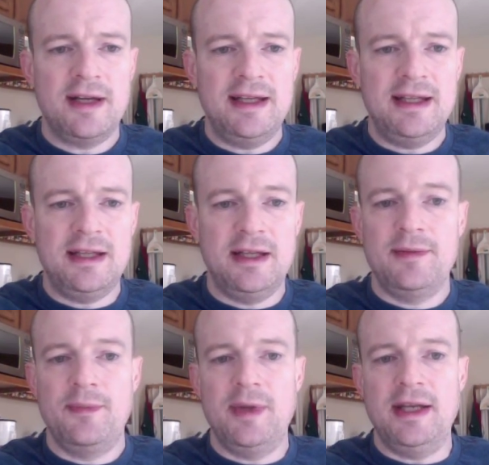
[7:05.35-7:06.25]

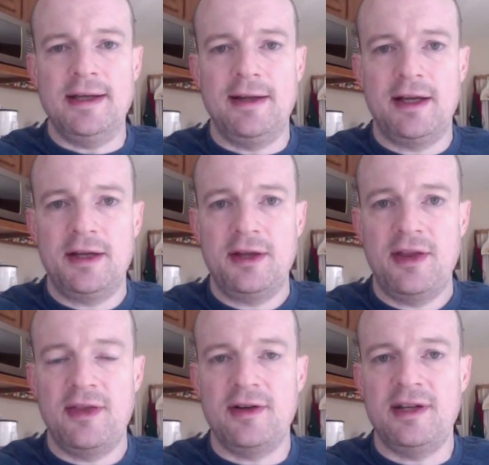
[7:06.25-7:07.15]
in Manila,
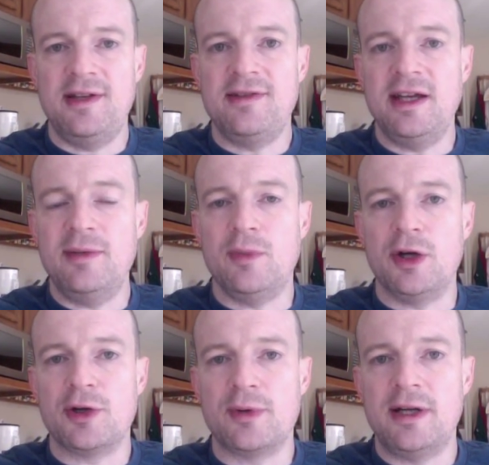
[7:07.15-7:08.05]
there is a
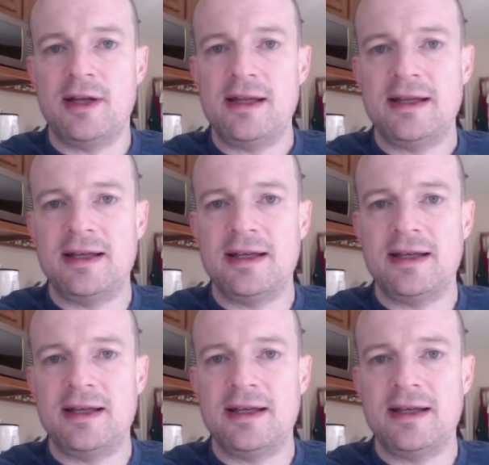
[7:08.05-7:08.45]
monorail.